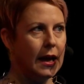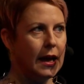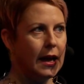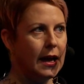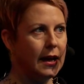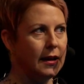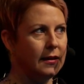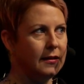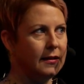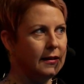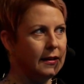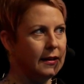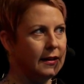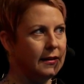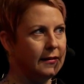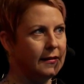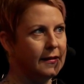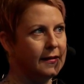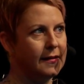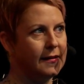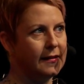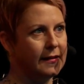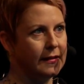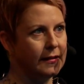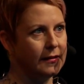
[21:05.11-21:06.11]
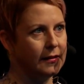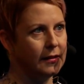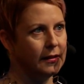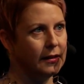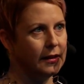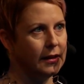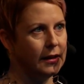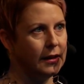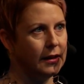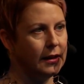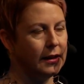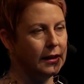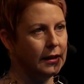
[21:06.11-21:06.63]
And it's,
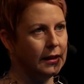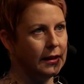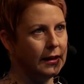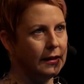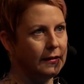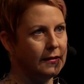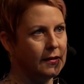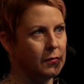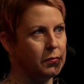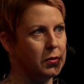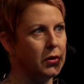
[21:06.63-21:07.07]
it's a